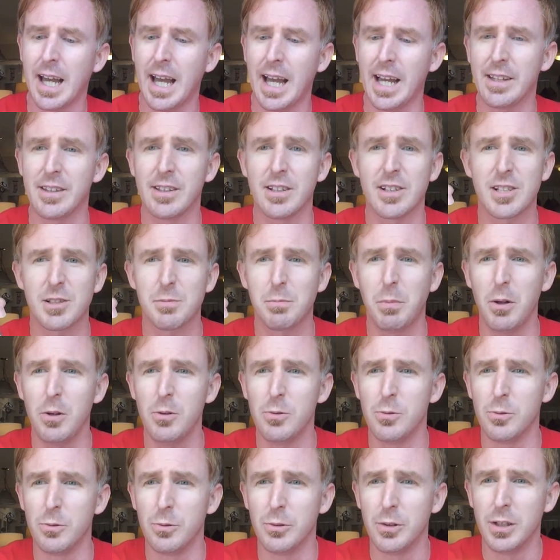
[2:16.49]
and the
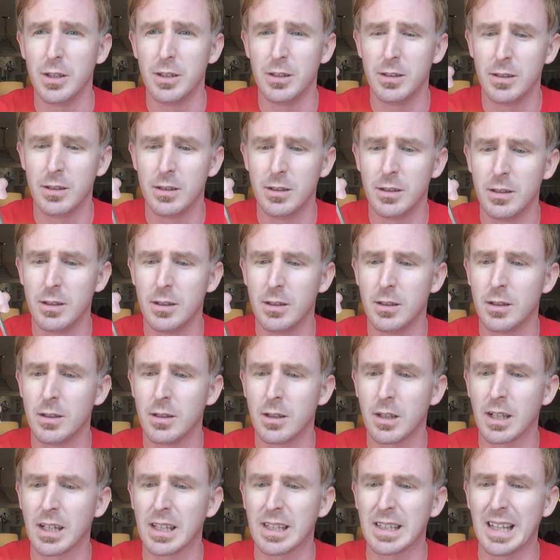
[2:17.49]
spoon
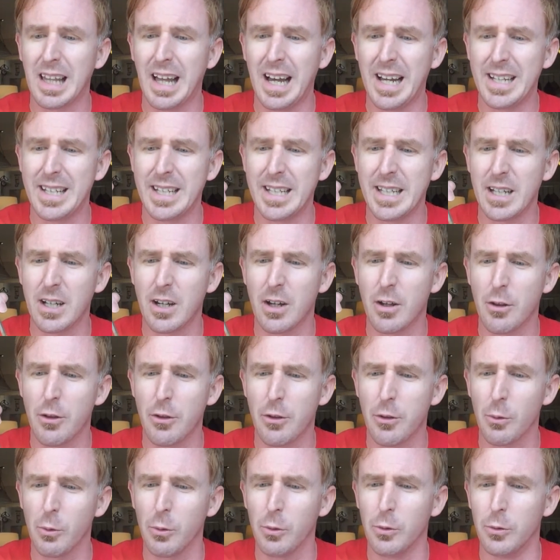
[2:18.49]
gliding
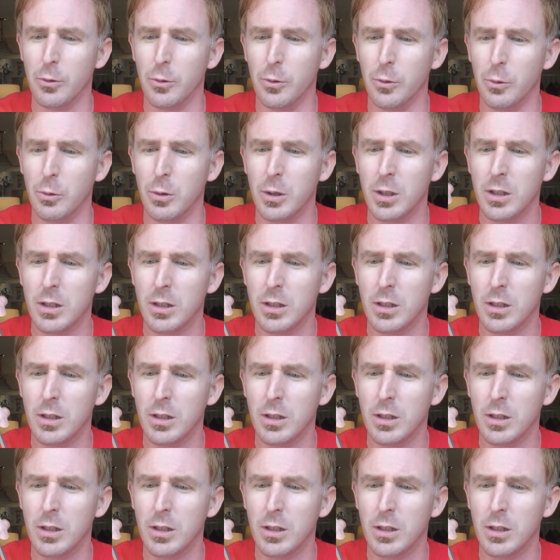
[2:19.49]
through